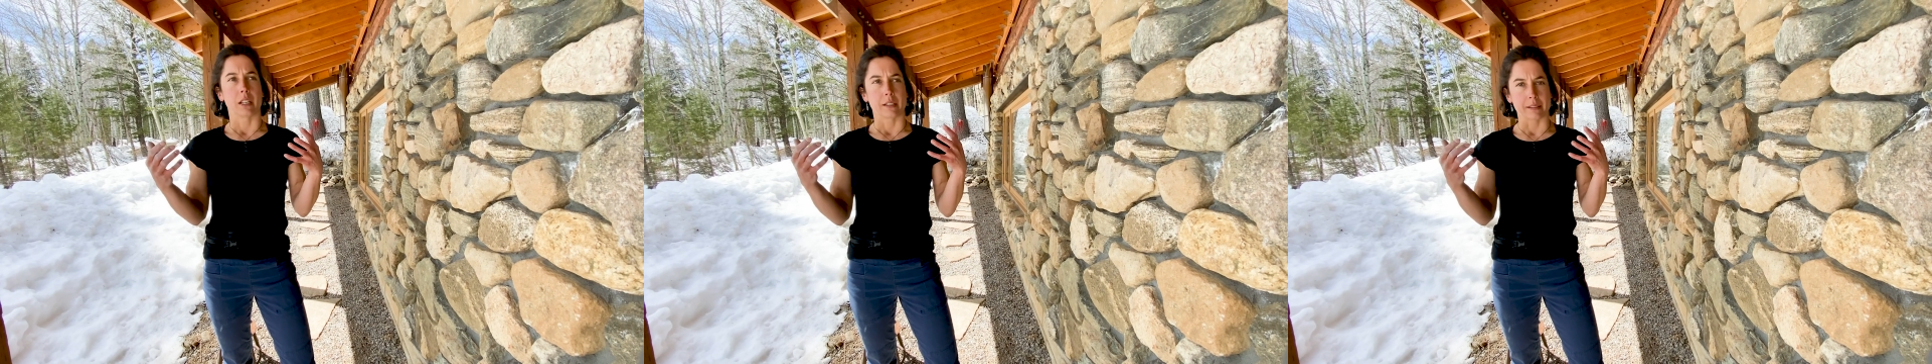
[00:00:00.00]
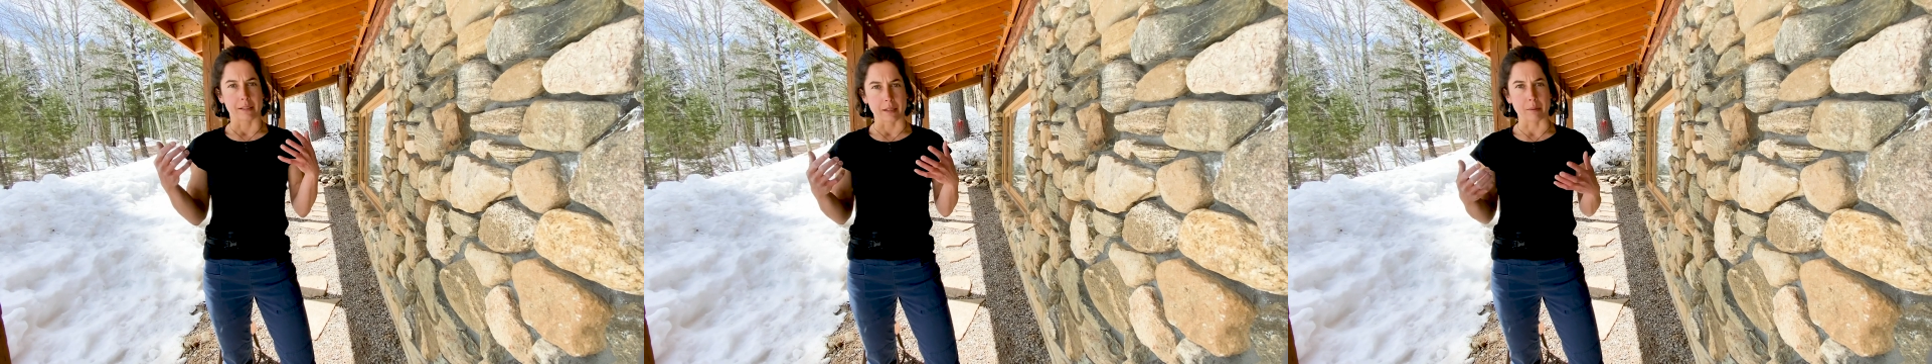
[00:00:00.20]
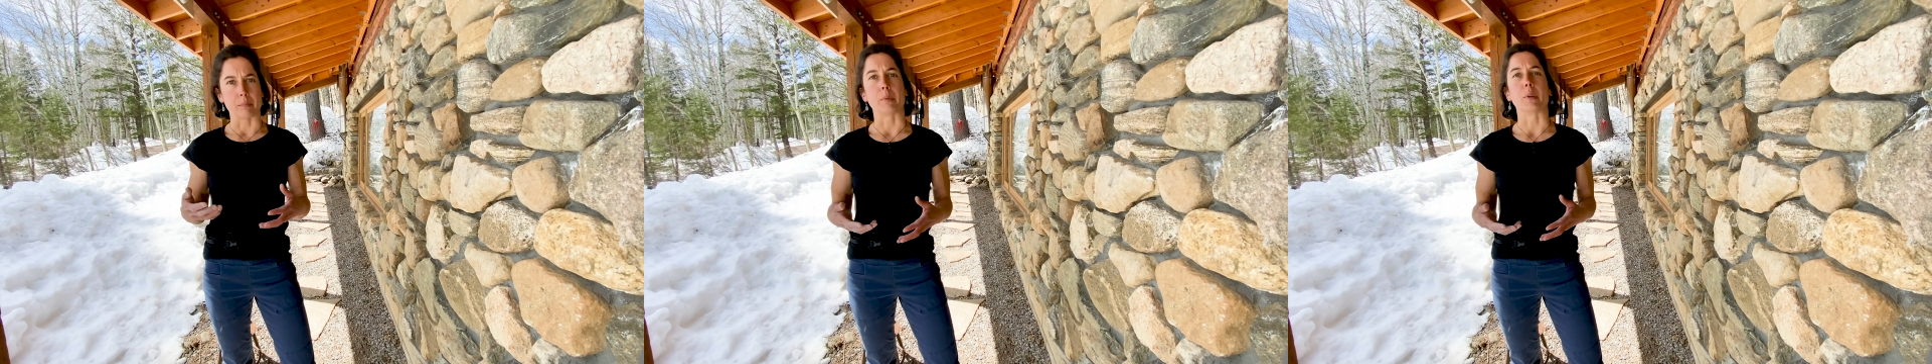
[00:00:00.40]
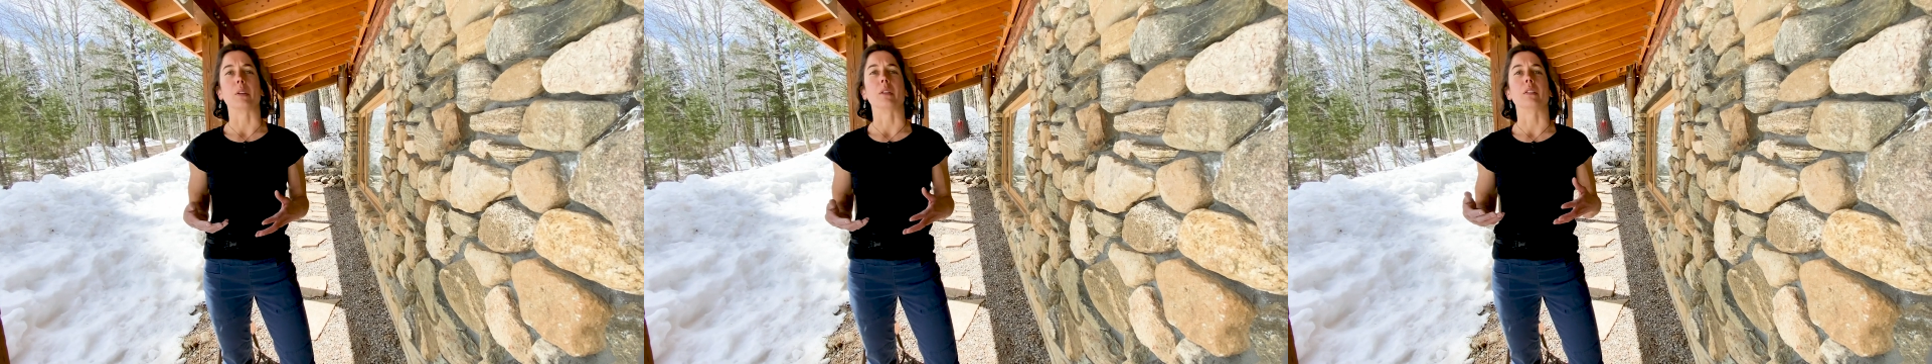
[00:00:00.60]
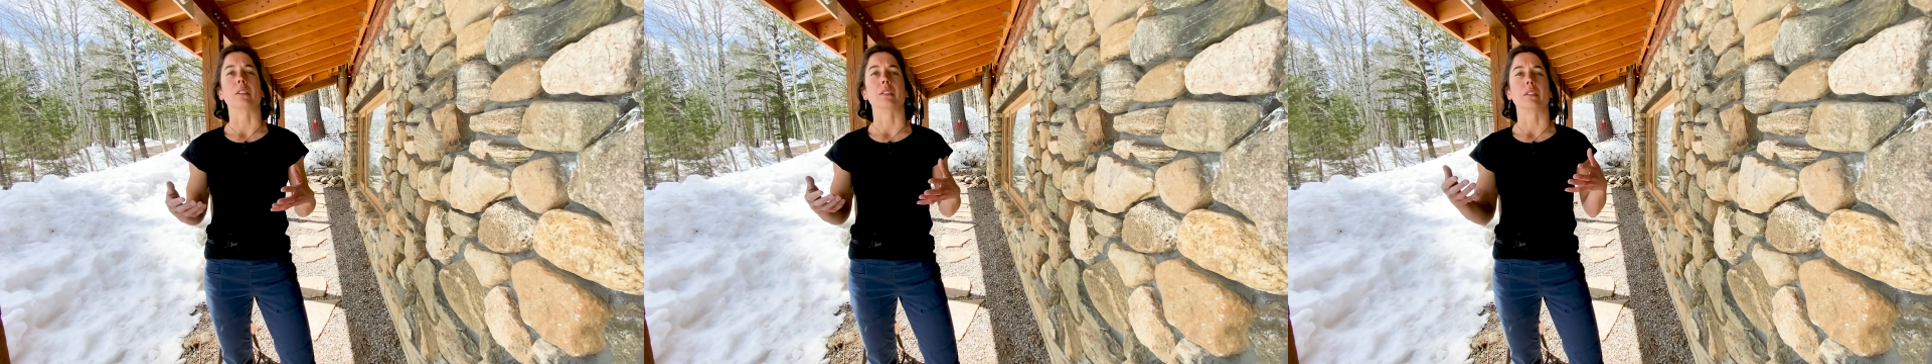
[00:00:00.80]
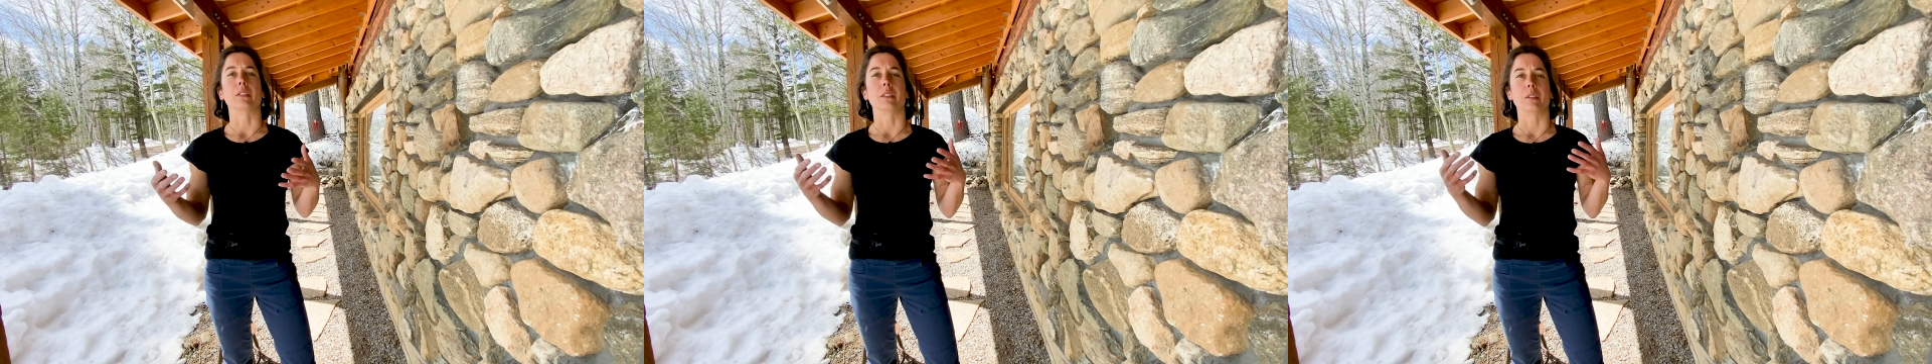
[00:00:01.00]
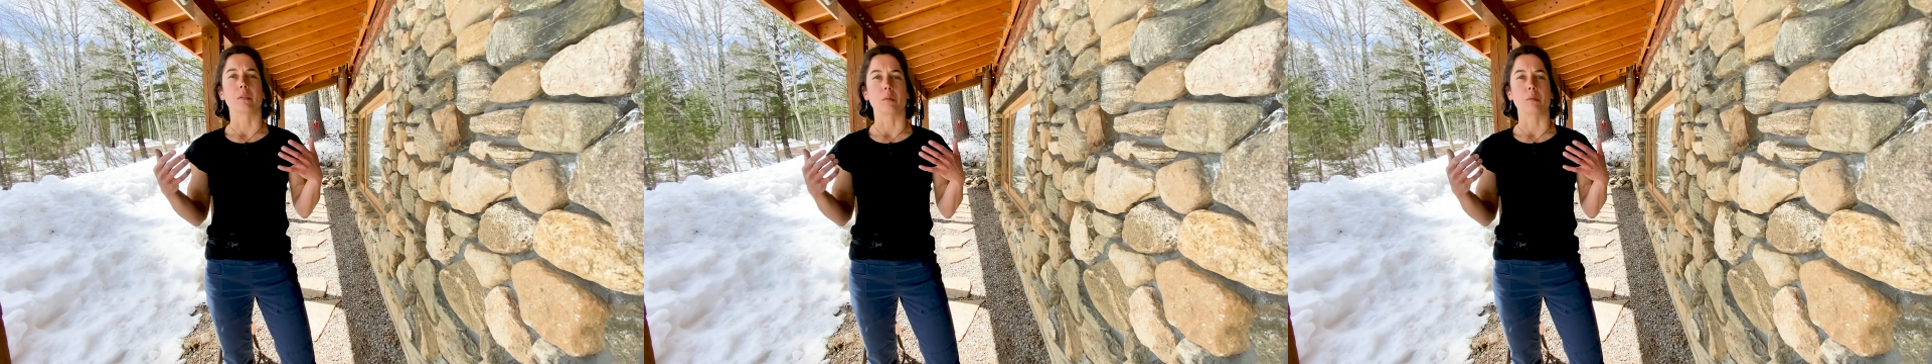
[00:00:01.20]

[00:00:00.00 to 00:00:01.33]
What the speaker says: simple,